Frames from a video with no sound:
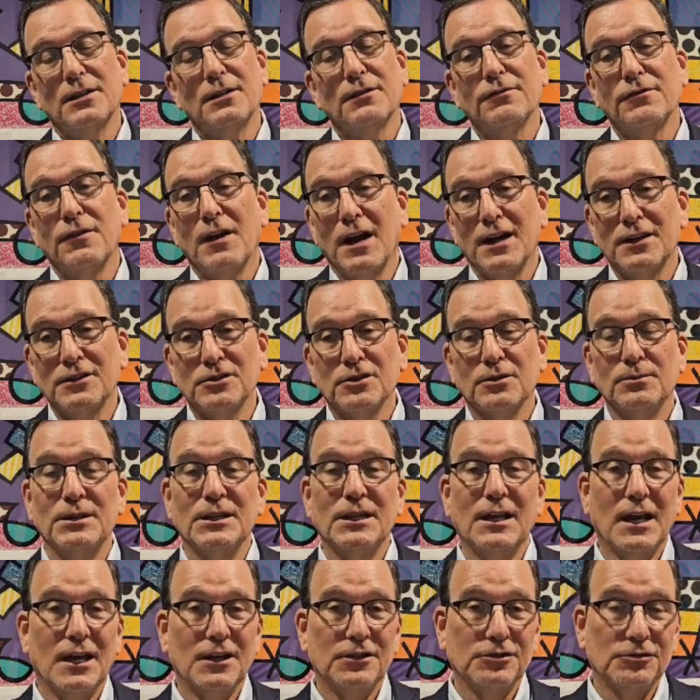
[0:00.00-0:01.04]
the fines could
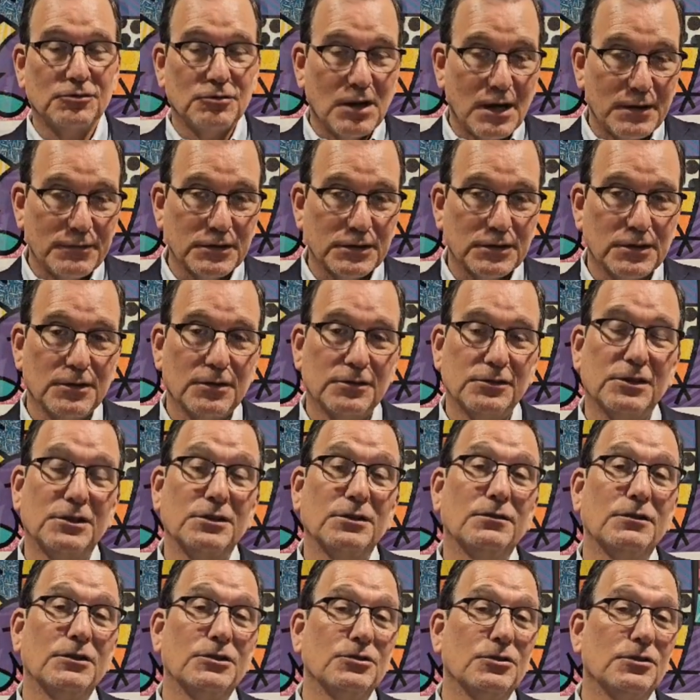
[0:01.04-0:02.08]
be catastrophic to those
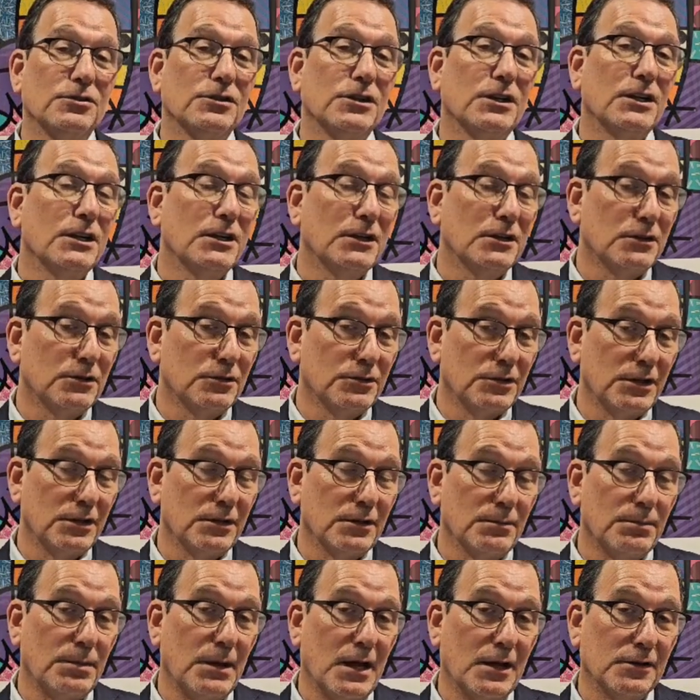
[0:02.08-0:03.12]
individuals,
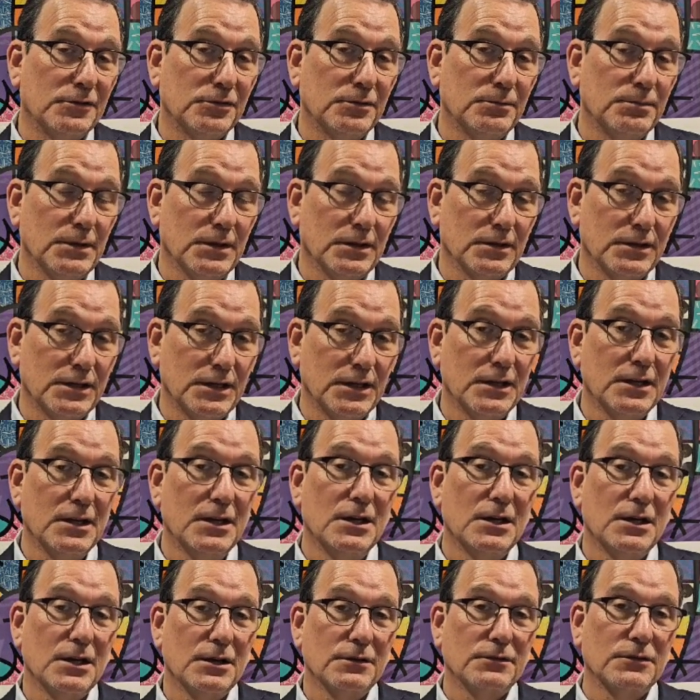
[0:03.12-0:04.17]
including the possibility
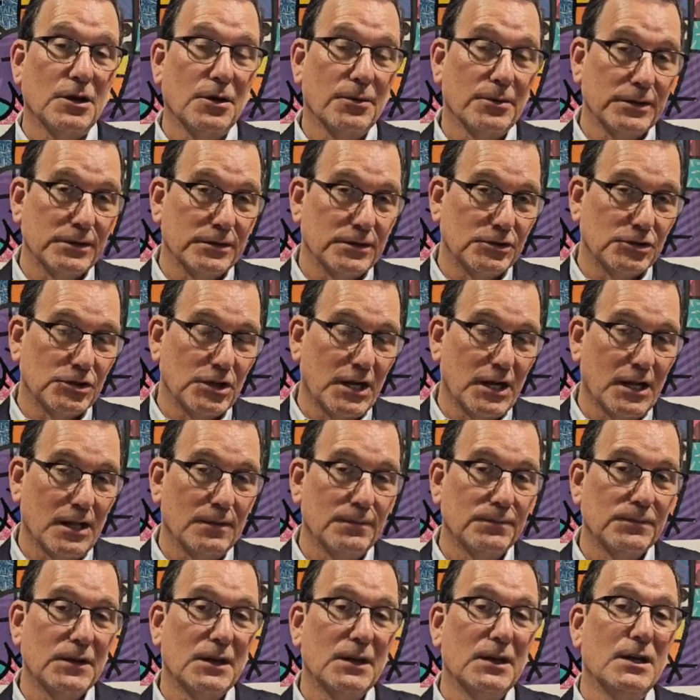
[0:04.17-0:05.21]
of going to
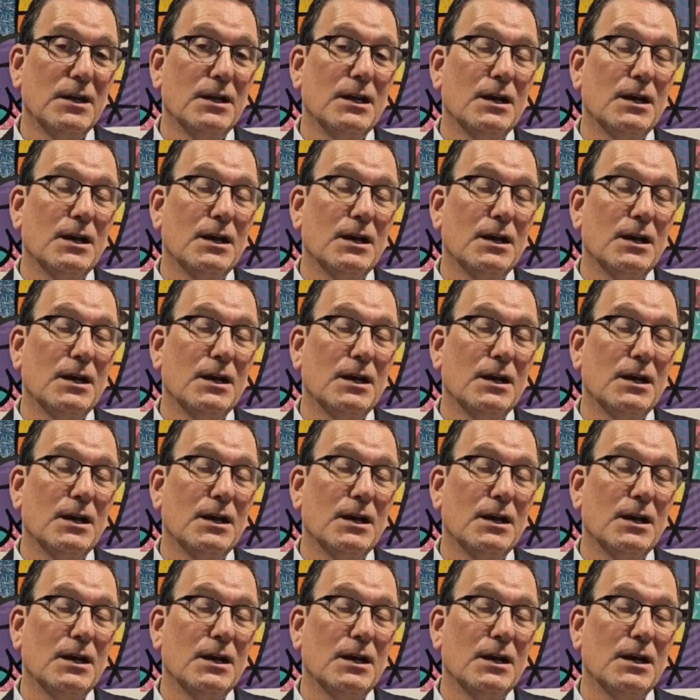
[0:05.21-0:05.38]
jail.